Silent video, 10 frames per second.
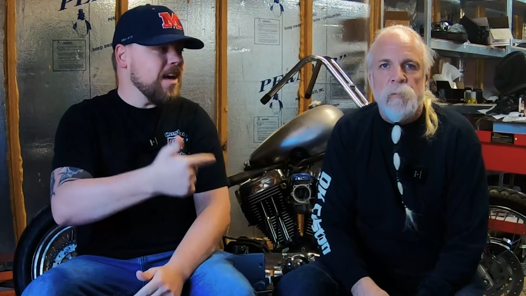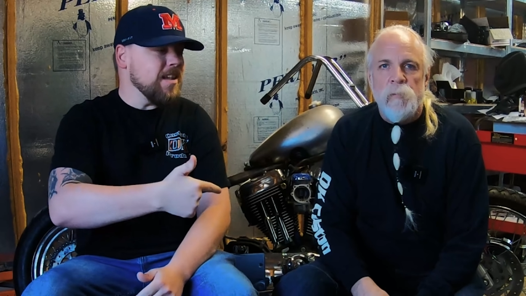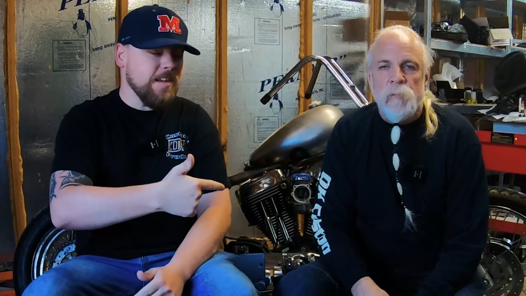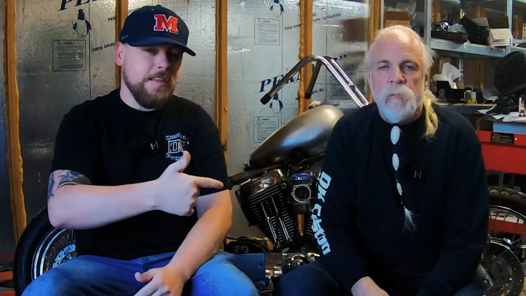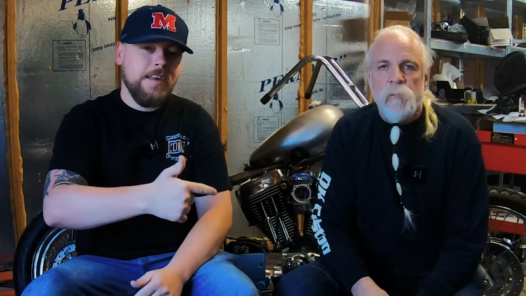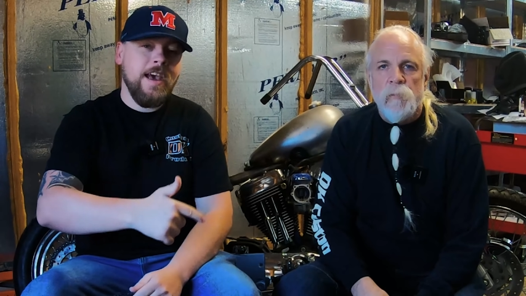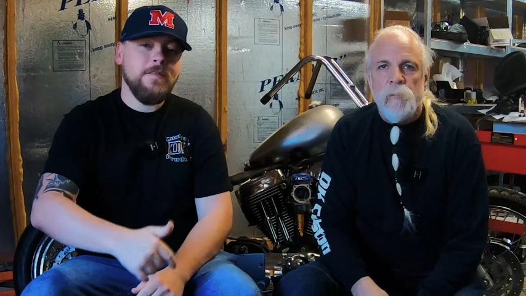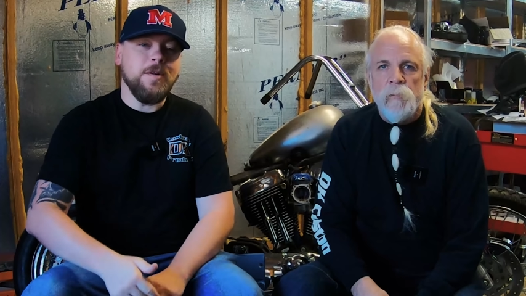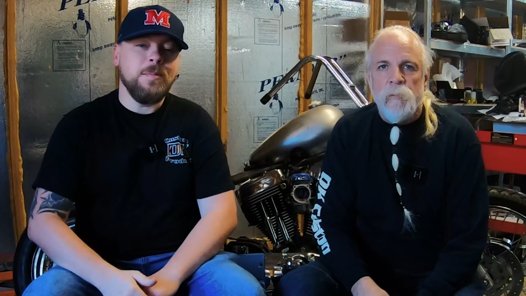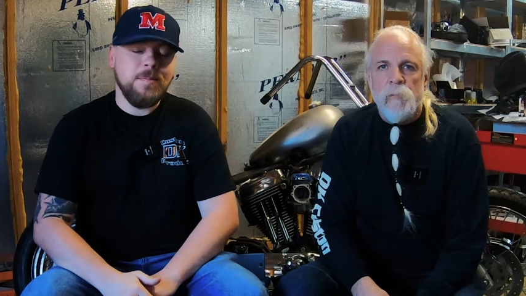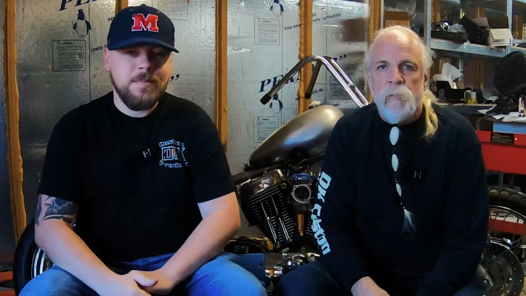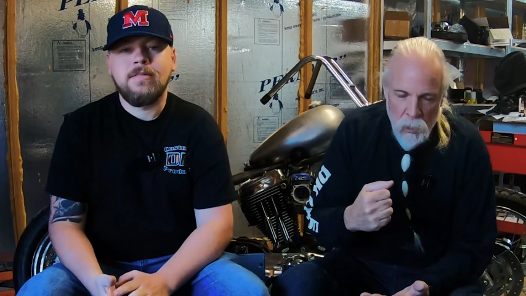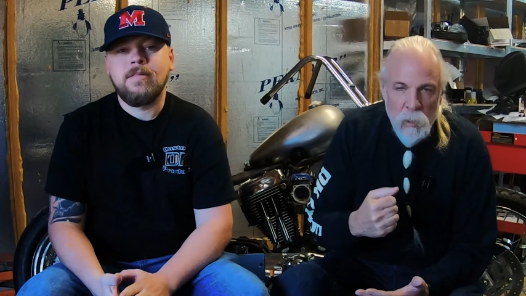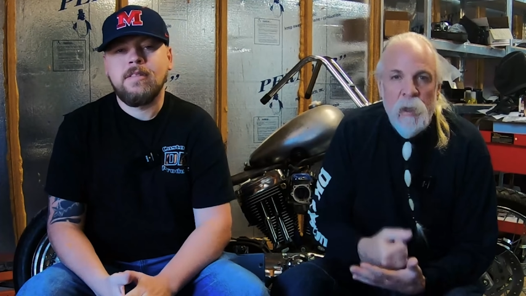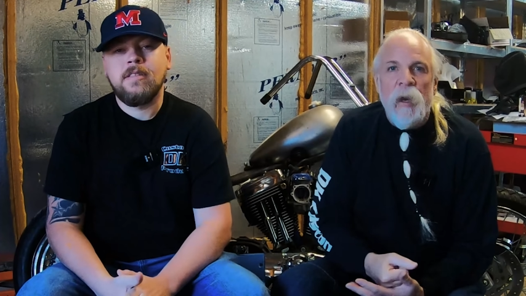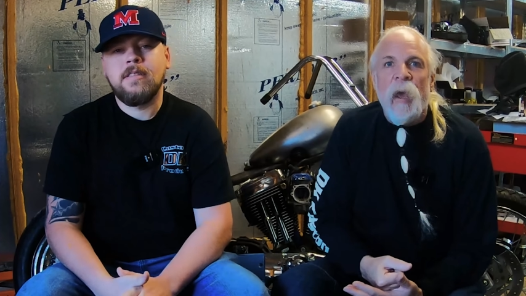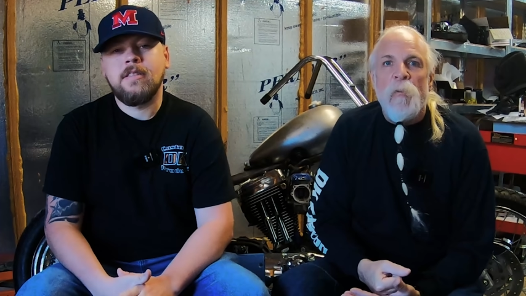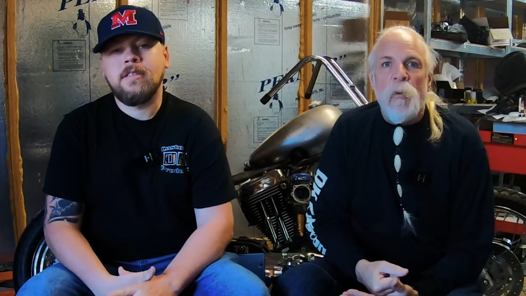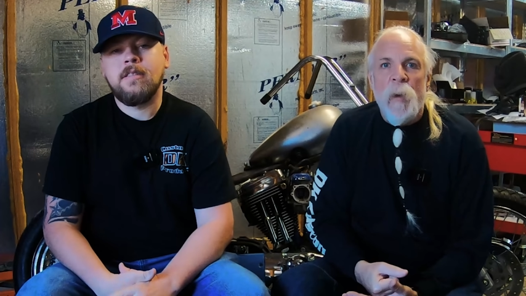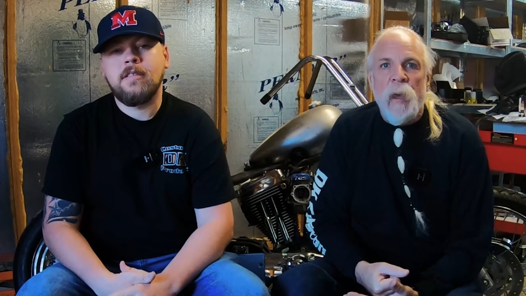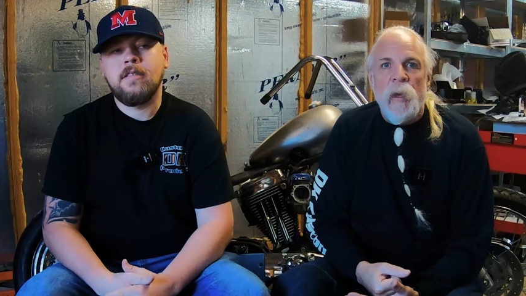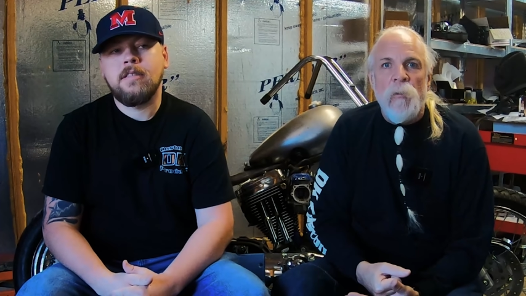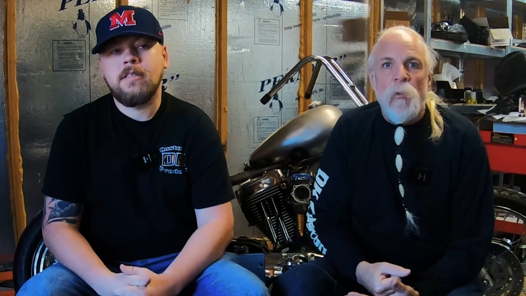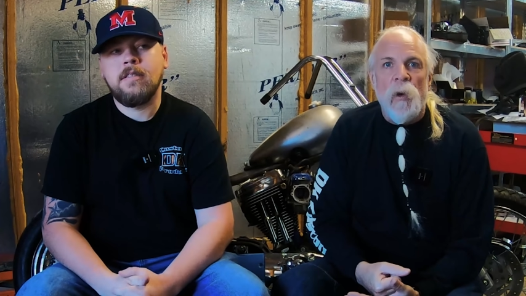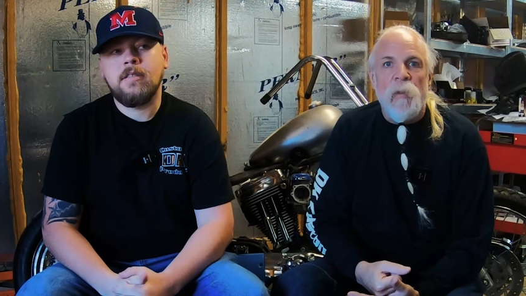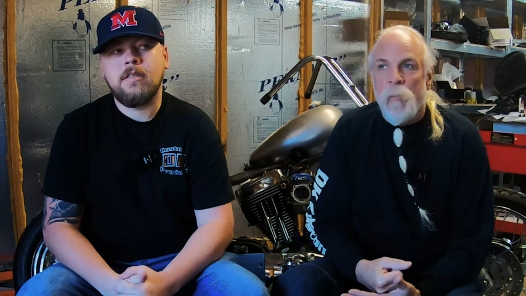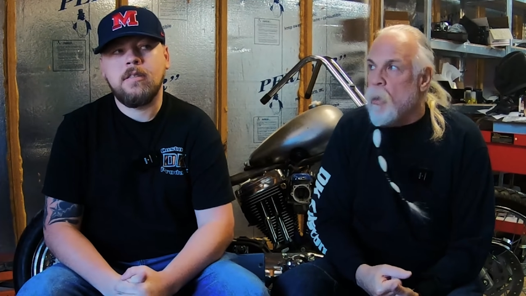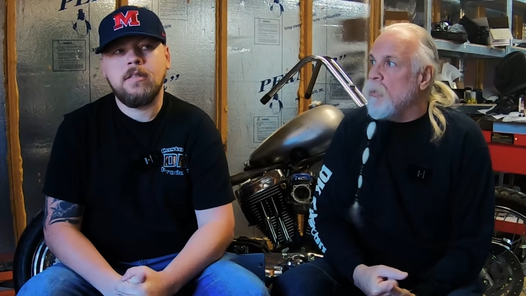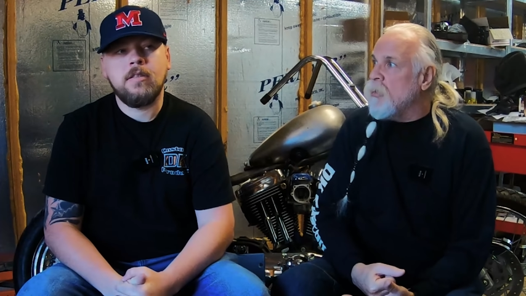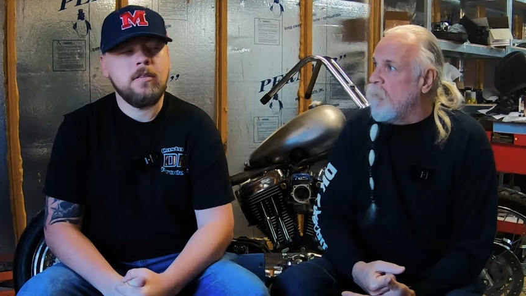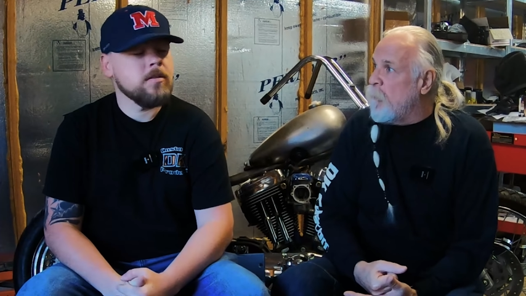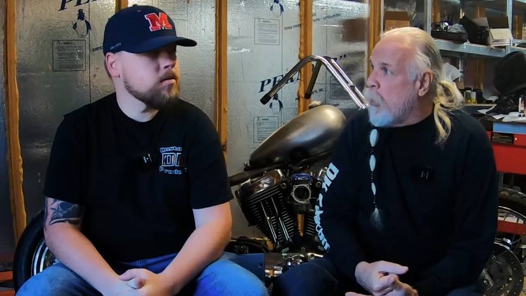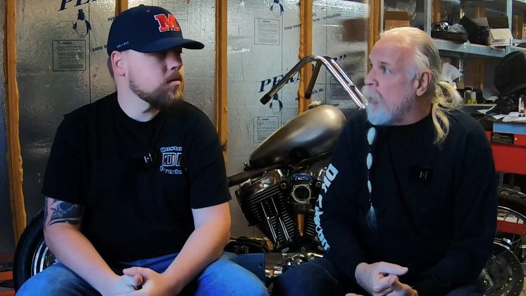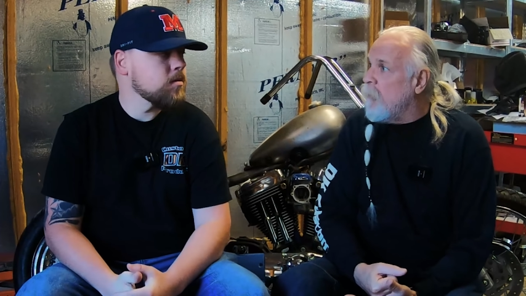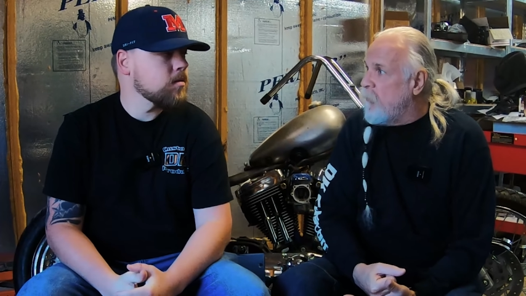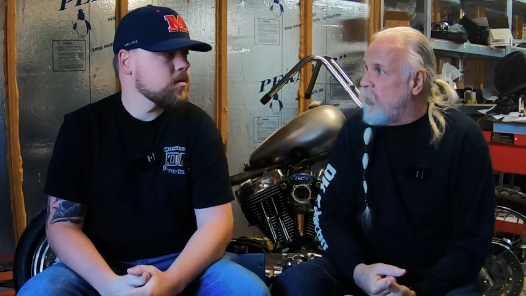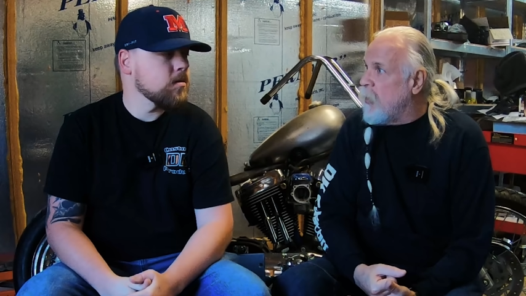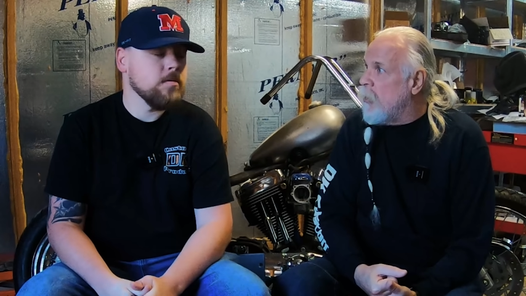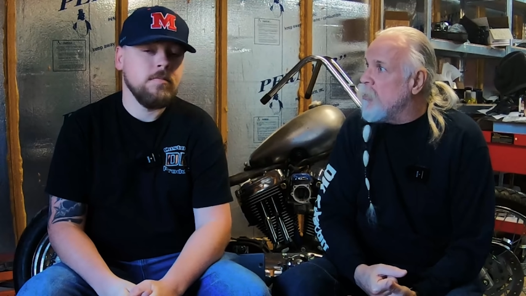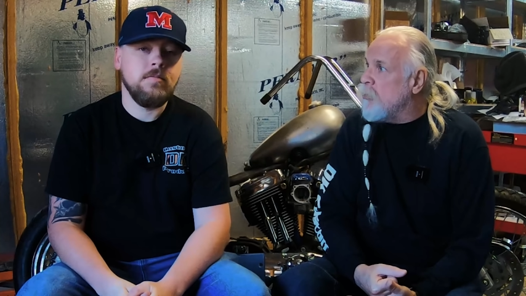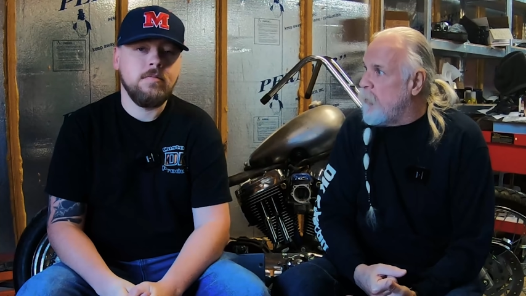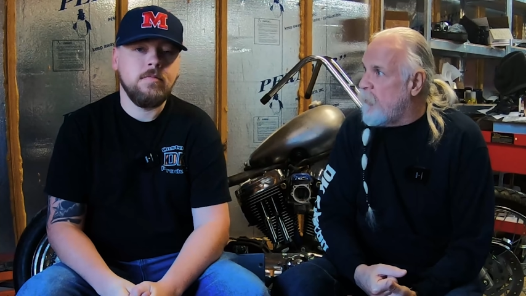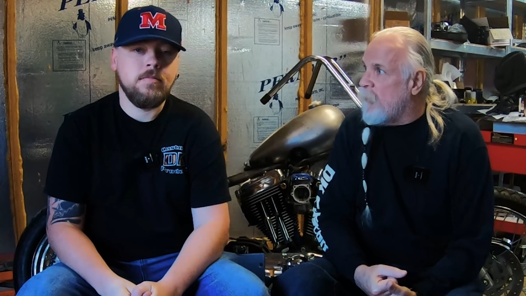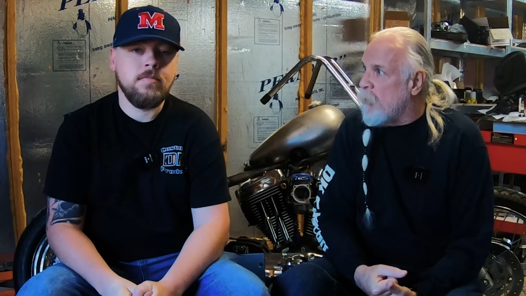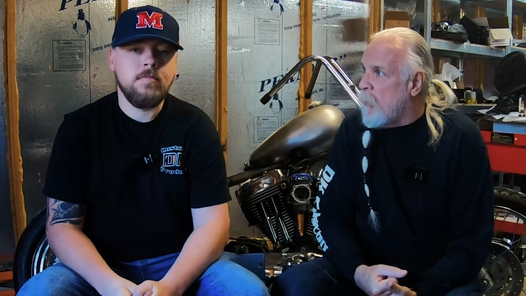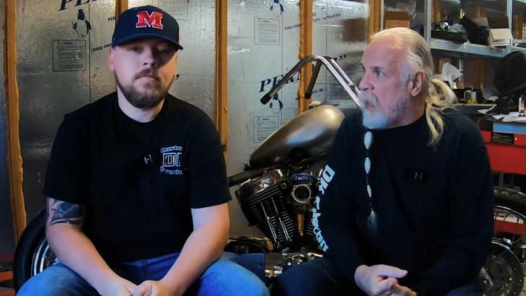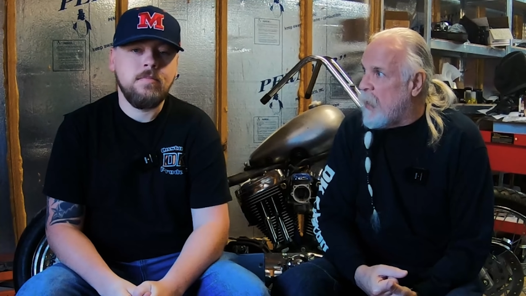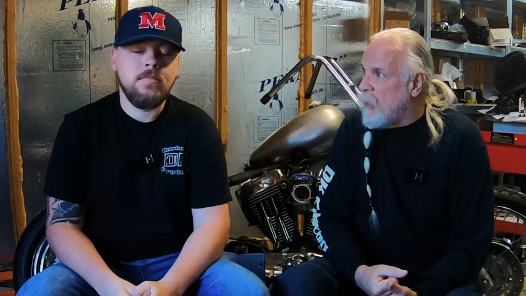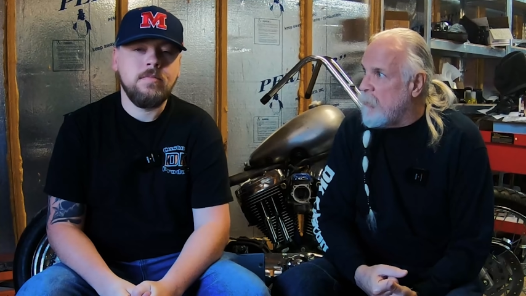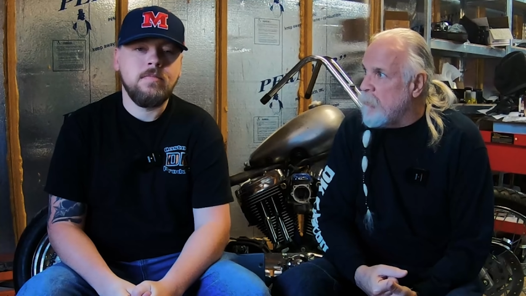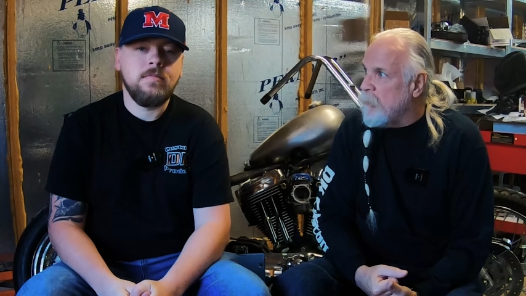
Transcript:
Speaker 1: and this is Kevin.
Speaker 2: Today we're making one of the most important videos we've ever made.